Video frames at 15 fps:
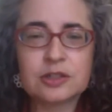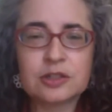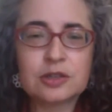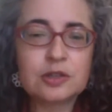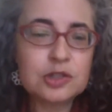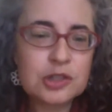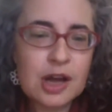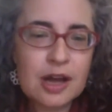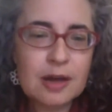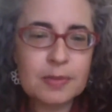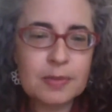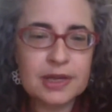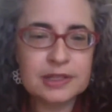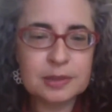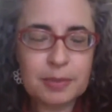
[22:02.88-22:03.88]
Your
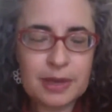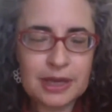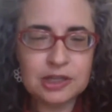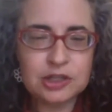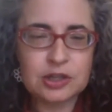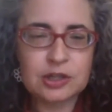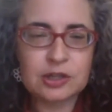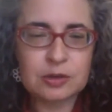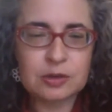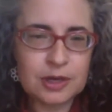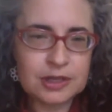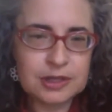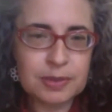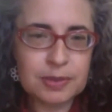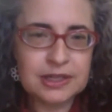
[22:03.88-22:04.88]
job as a patient who
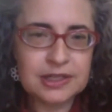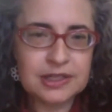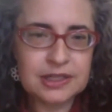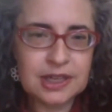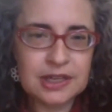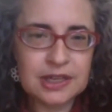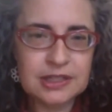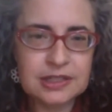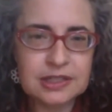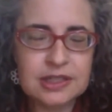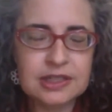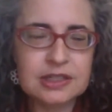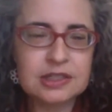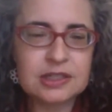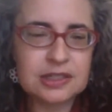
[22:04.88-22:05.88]
has appendicitis
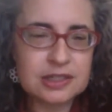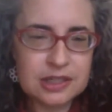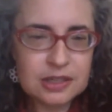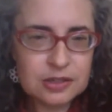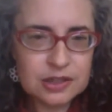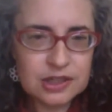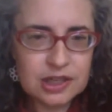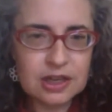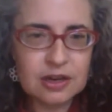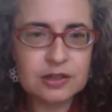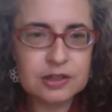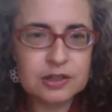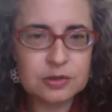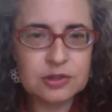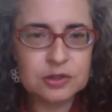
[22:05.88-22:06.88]
is to seek good care
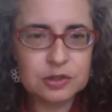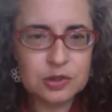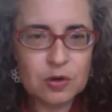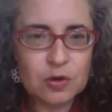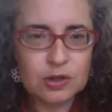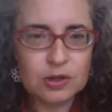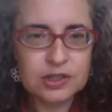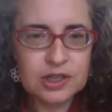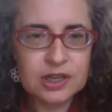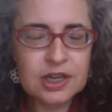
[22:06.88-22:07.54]
and do as you're told.